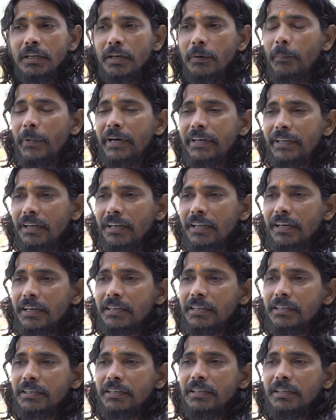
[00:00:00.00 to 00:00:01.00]
metallic
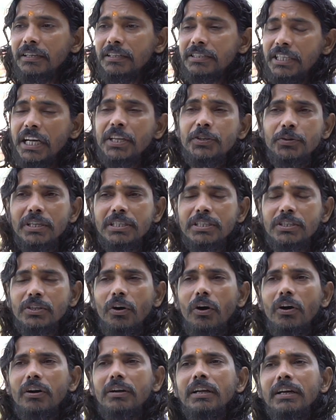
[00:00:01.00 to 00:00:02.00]
statue is
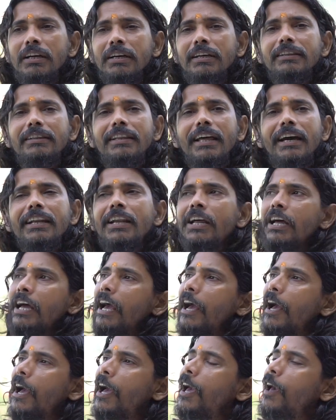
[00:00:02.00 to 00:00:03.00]
God, then
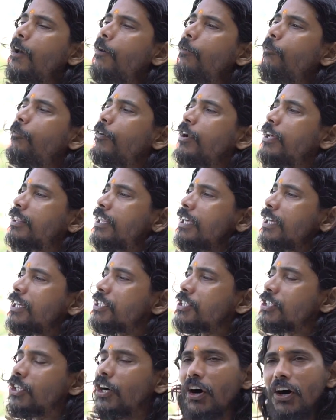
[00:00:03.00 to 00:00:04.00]
everything
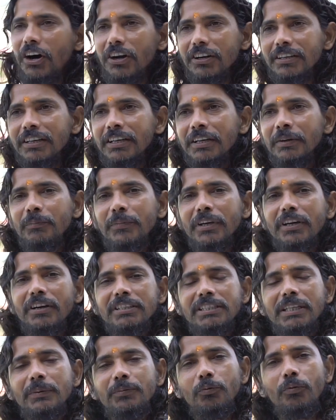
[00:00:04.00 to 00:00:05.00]
is God.
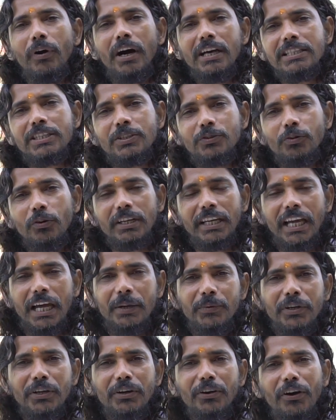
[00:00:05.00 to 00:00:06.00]
Because if one stone can
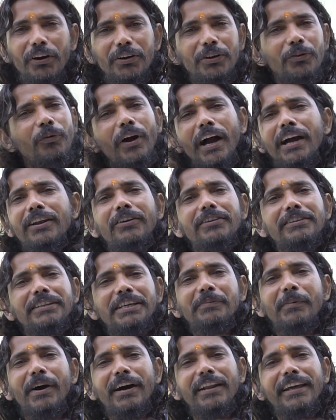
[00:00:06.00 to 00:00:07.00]
be God, why not the
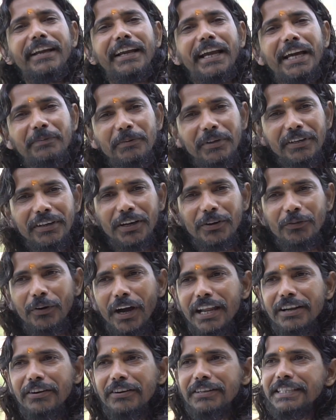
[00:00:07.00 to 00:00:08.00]
Himalaya can be God?
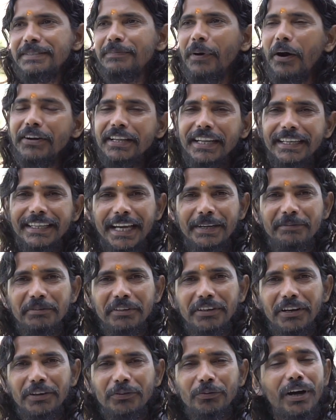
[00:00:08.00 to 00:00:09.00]
Why not this mountain can be
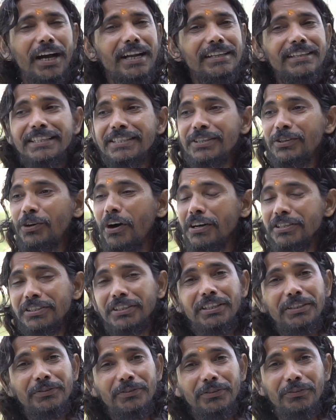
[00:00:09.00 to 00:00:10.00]
God? Why these rocks
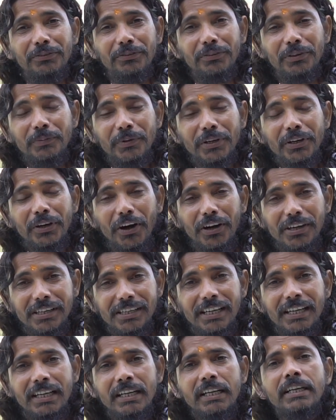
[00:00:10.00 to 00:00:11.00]
will be God?
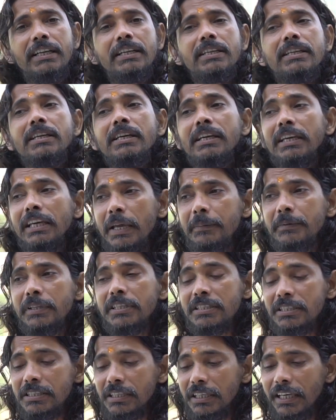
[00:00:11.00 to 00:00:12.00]
If
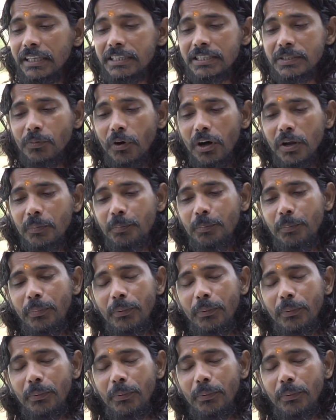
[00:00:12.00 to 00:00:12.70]
a small